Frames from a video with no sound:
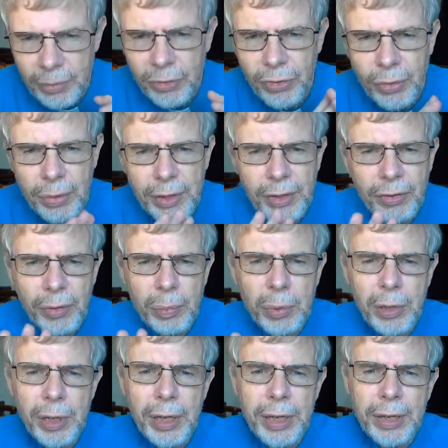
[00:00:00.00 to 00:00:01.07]
sure this
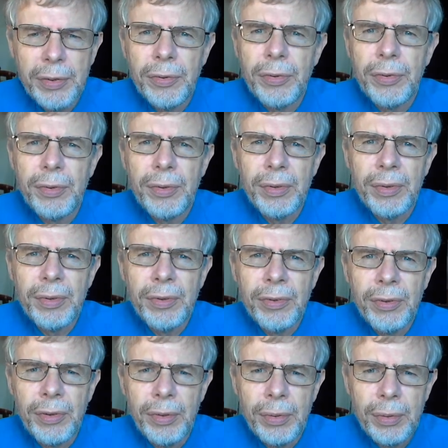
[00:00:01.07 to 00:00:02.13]
applies
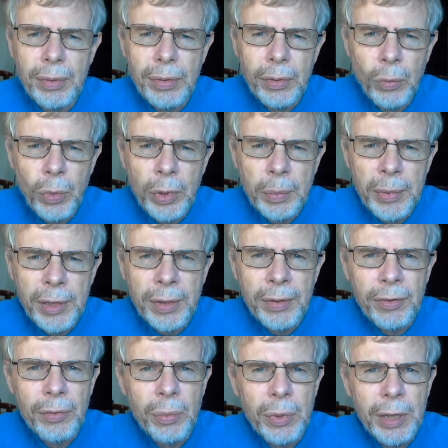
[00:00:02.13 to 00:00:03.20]
to women
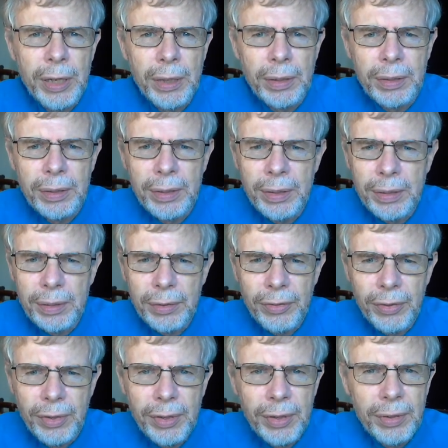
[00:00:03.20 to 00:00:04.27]
as well, uh,
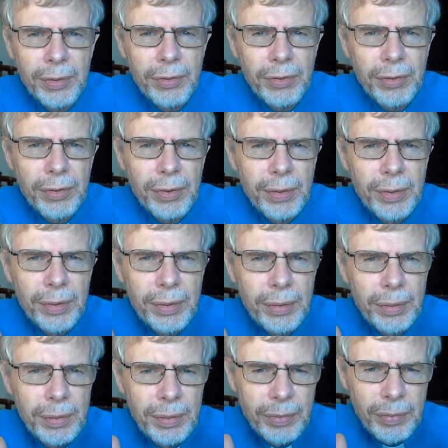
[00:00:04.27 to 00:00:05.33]
to those
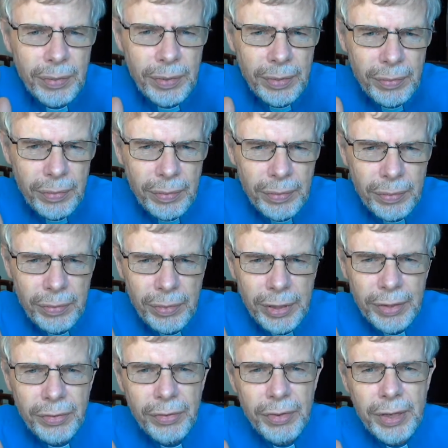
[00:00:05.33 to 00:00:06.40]
who have
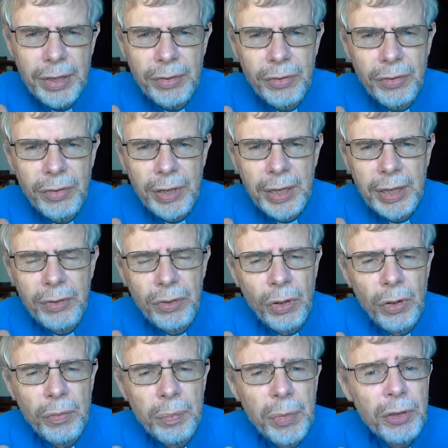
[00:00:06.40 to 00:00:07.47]
reached that stage
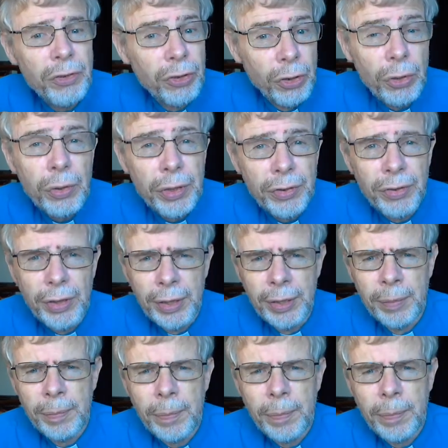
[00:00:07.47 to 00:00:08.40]
of maturity,